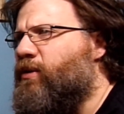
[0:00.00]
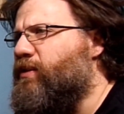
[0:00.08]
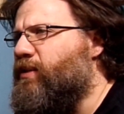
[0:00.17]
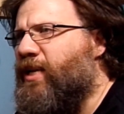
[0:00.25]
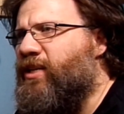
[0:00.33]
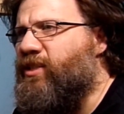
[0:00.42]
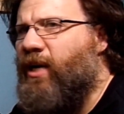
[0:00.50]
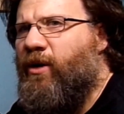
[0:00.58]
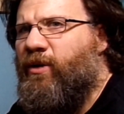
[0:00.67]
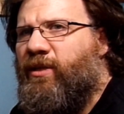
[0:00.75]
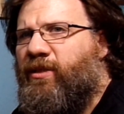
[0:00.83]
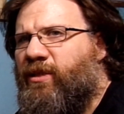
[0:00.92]
it lays
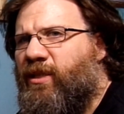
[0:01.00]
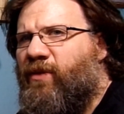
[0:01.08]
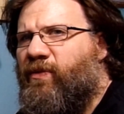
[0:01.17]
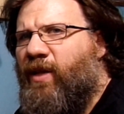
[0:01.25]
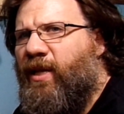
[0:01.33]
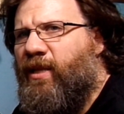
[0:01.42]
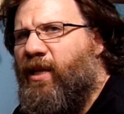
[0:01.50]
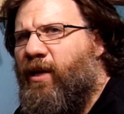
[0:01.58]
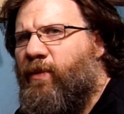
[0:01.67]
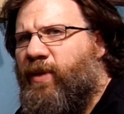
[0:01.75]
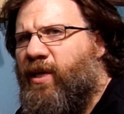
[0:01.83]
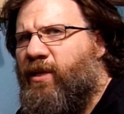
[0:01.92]
out and stuff like
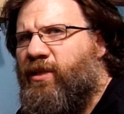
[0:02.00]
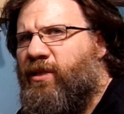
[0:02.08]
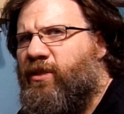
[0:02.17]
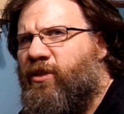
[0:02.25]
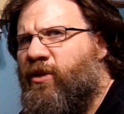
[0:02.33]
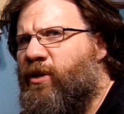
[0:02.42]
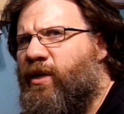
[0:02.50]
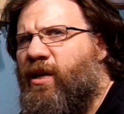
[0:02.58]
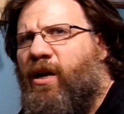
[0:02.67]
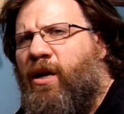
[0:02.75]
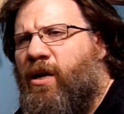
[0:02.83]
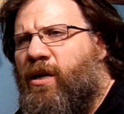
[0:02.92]
that because it's really